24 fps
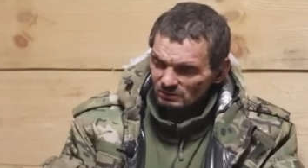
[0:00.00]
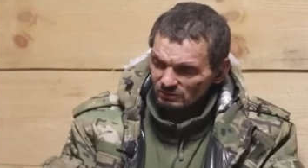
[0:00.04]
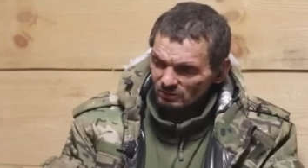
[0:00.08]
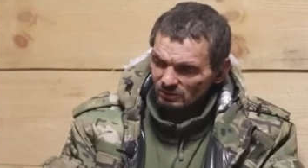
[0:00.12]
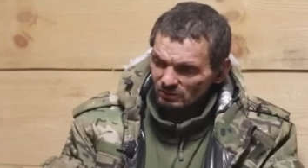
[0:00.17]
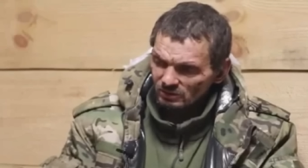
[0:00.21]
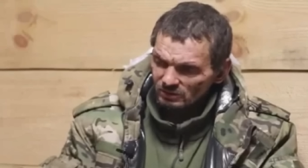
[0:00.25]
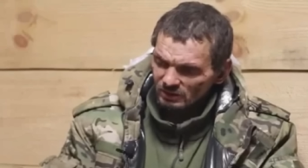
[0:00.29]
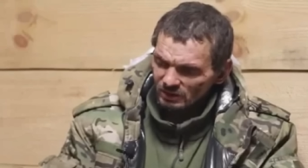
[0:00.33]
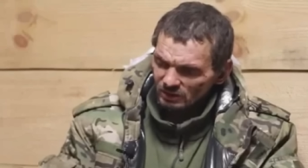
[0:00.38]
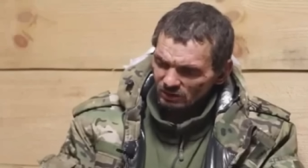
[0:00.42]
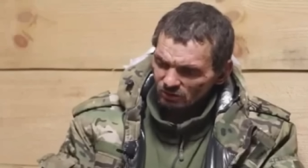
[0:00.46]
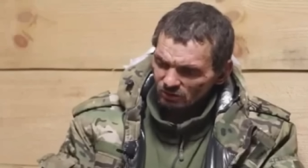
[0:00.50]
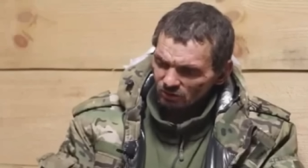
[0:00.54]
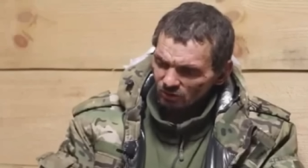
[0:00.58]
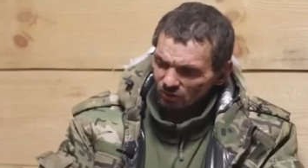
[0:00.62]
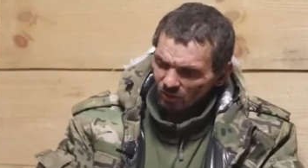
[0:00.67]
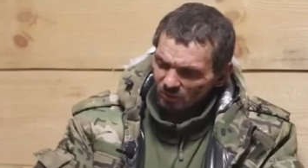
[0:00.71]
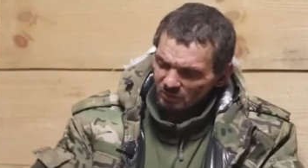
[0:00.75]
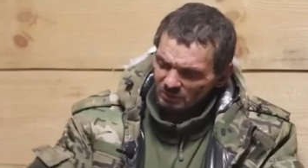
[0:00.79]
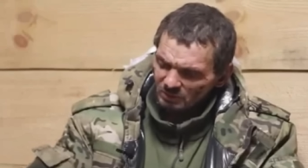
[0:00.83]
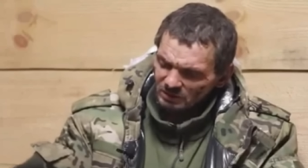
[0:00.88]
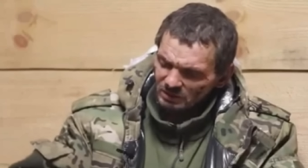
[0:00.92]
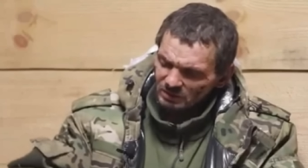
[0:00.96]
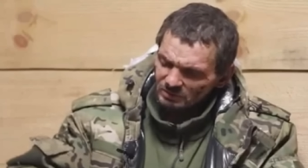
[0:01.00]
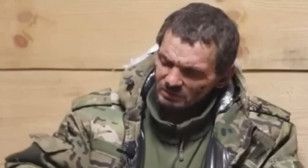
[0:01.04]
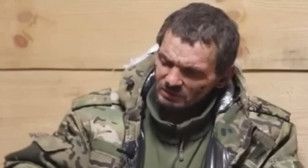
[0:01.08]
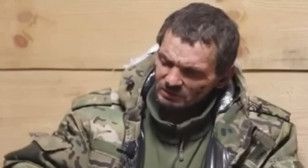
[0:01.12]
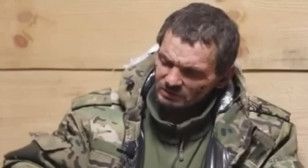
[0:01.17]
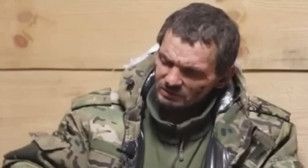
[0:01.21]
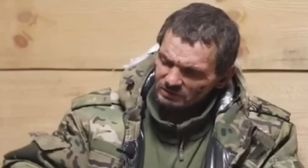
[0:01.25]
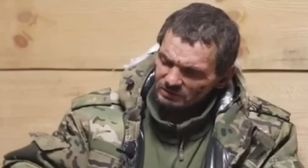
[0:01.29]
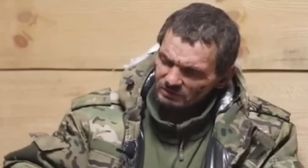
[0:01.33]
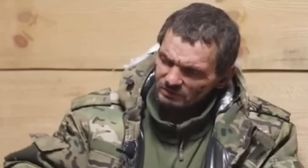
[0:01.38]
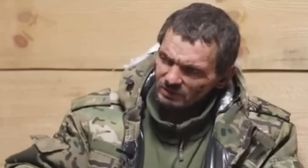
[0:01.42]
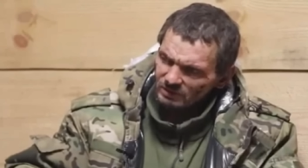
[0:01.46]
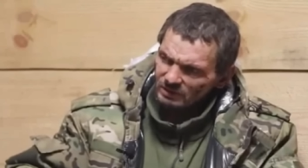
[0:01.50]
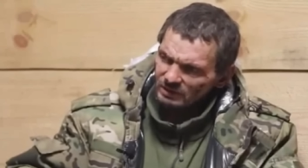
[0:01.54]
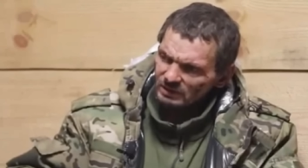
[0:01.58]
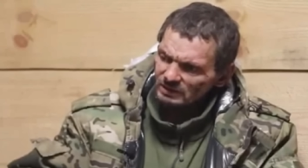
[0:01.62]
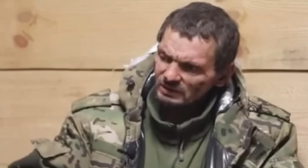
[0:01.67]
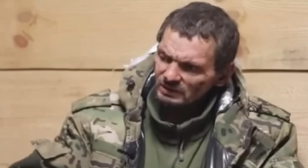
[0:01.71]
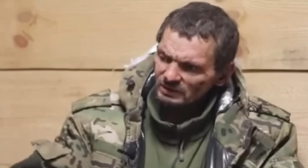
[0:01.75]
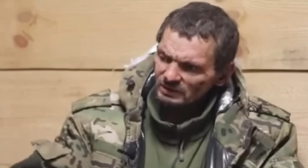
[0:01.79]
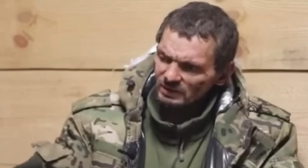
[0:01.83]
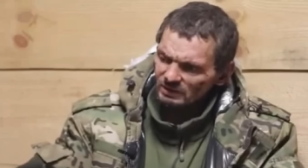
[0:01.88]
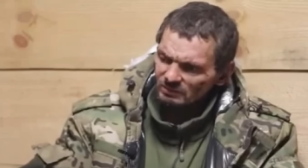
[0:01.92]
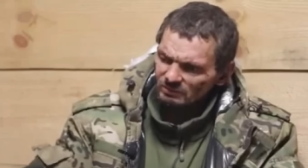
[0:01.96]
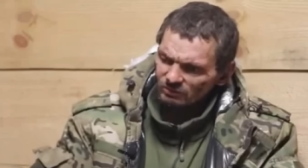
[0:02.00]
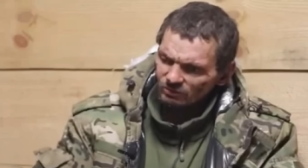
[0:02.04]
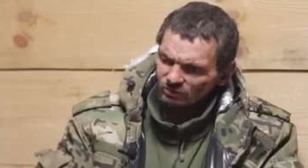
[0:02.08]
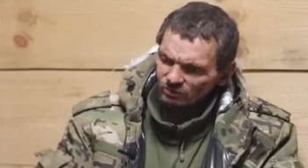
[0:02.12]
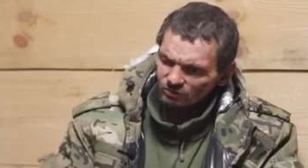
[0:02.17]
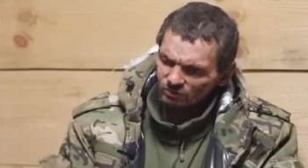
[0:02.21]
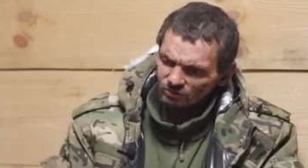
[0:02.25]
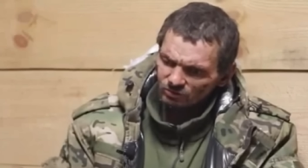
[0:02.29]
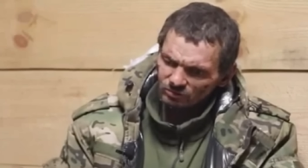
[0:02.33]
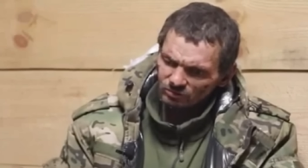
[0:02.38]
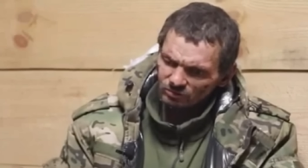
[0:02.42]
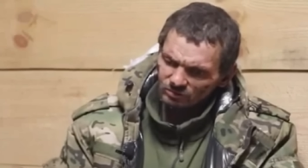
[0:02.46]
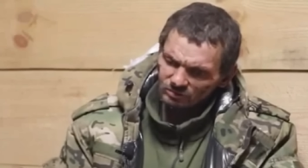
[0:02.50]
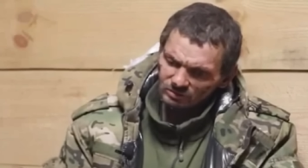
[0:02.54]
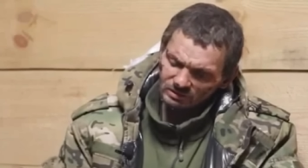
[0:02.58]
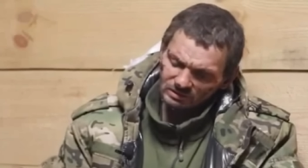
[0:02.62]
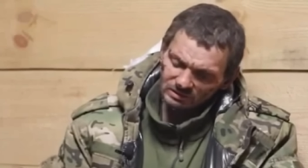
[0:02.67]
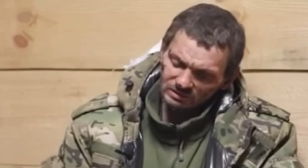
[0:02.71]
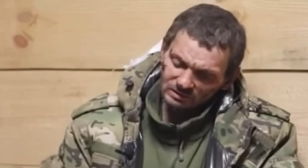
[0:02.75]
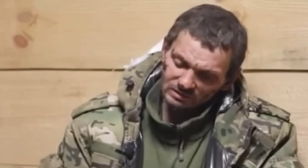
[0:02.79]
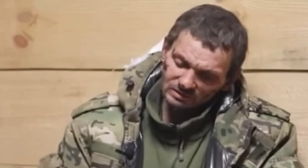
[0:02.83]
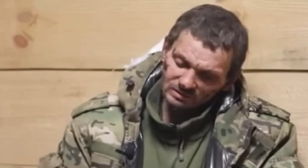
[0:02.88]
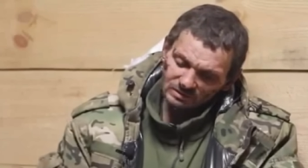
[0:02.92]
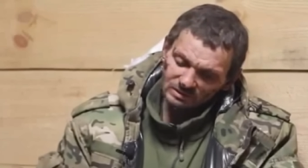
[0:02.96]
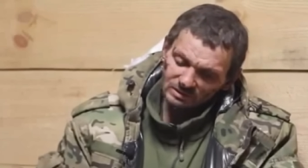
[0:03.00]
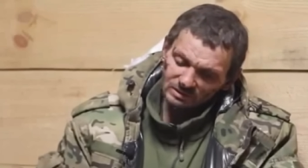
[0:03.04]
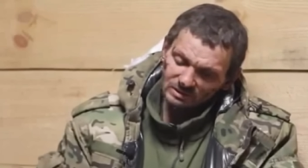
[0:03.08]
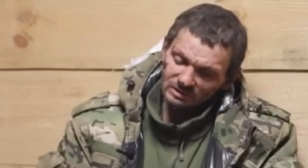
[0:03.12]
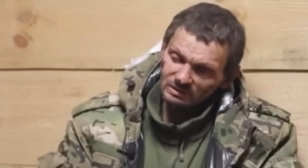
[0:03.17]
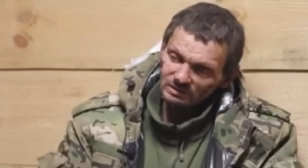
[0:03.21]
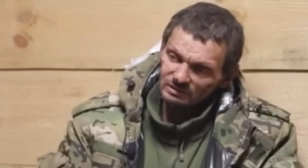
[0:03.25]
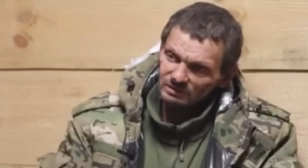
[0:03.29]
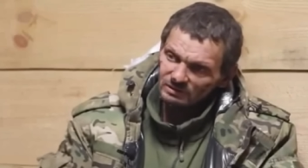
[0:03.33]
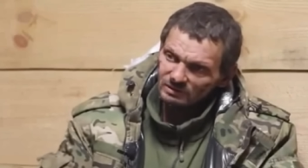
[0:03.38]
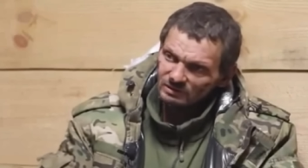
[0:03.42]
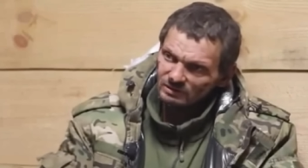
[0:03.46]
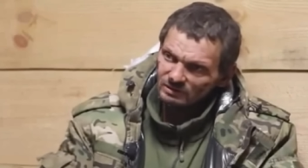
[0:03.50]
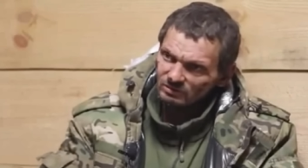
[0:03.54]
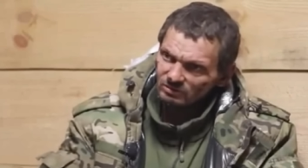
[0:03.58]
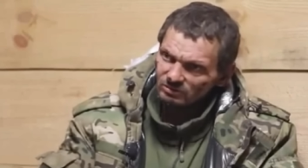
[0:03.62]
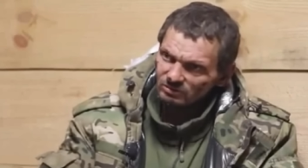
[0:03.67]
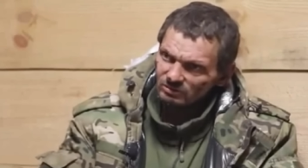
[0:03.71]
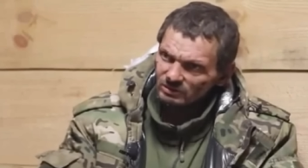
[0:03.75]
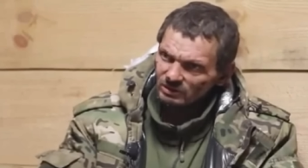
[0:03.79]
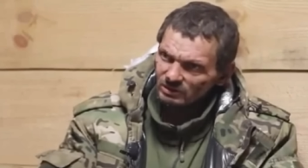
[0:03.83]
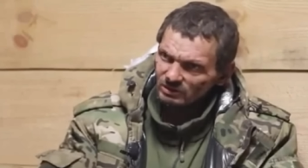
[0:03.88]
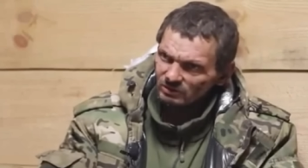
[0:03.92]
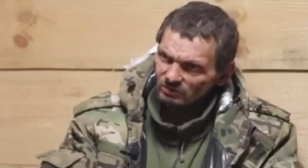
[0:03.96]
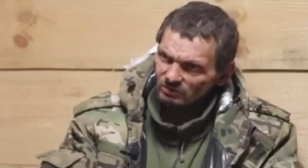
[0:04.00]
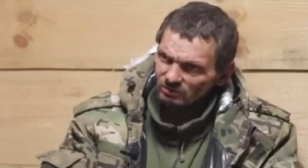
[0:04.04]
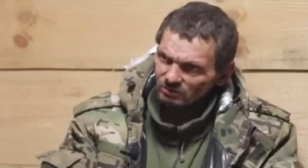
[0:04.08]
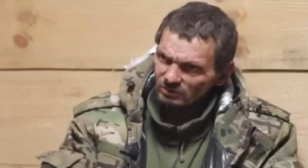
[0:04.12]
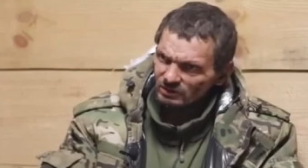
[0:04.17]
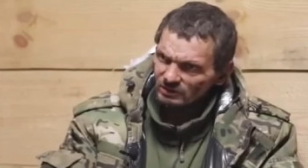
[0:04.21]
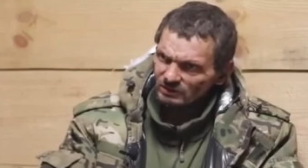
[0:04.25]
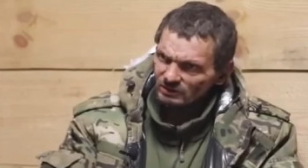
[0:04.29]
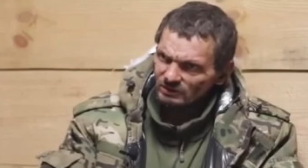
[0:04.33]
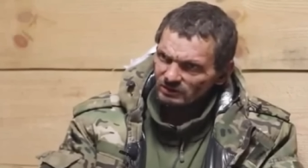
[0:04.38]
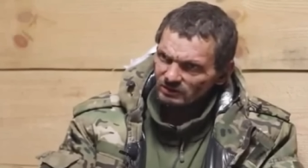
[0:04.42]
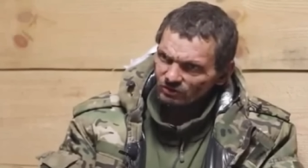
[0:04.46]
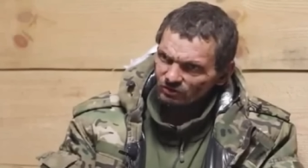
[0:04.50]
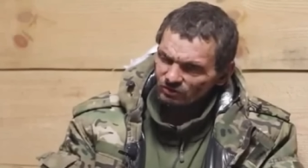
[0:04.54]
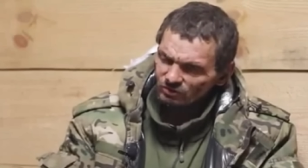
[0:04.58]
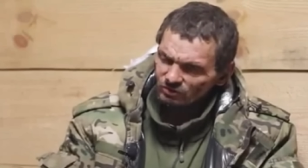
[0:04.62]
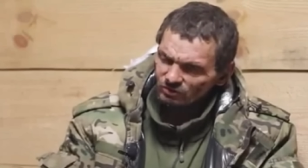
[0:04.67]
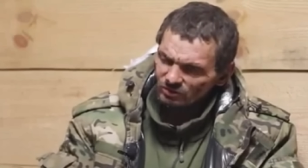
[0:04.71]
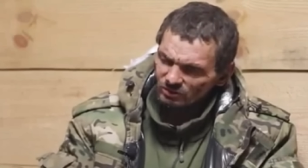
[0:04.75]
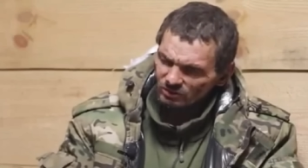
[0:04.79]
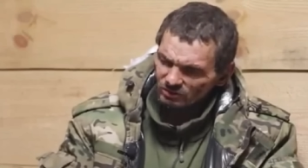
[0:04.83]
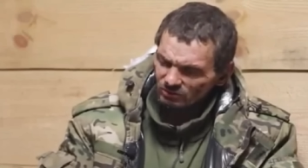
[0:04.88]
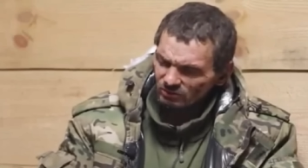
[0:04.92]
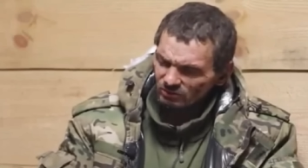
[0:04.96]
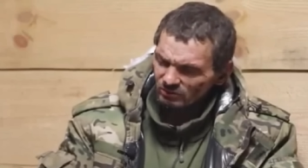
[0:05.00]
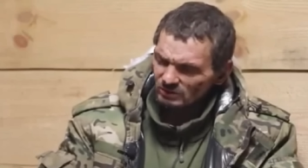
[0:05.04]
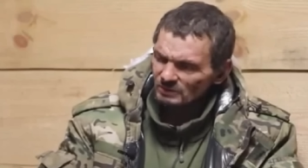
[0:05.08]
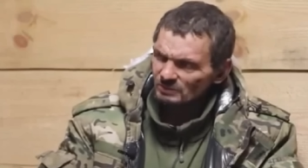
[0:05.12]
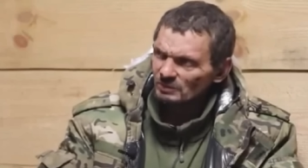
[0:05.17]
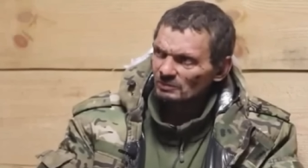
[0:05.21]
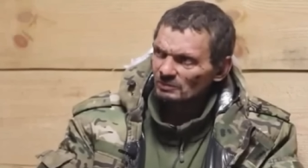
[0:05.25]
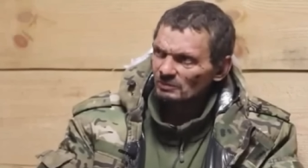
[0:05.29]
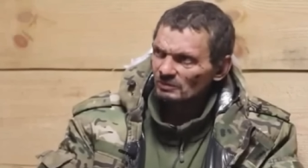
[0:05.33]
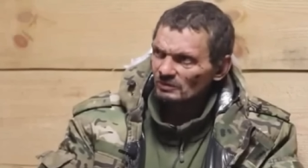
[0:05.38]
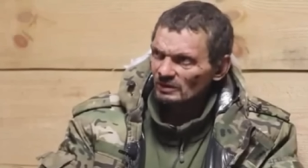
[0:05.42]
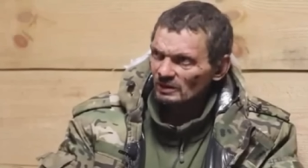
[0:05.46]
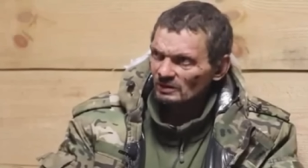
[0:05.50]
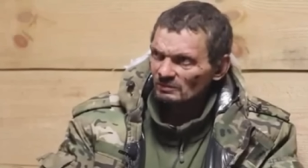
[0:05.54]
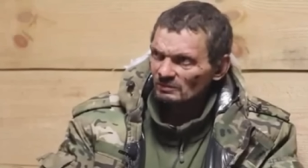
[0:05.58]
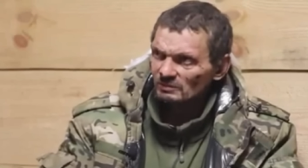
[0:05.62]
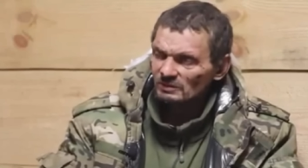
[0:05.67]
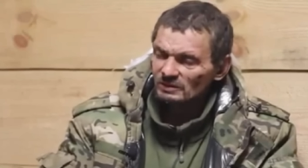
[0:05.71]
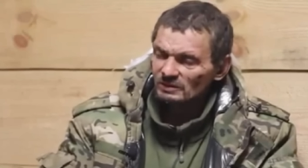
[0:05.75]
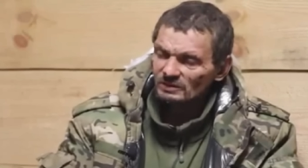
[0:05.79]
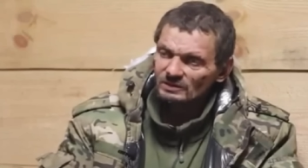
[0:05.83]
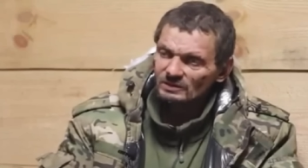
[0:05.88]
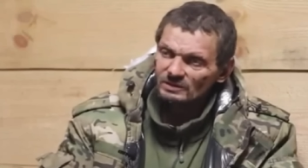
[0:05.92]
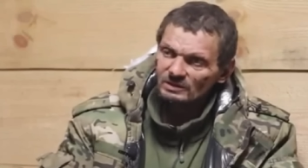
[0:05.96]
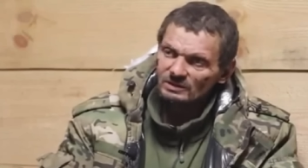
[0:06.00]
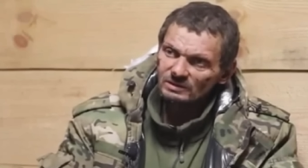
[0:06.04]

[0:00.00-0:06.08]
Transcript: So, and the cops were drawing there that they would come from the rear, from there, if anything. Well, not to let them get close to.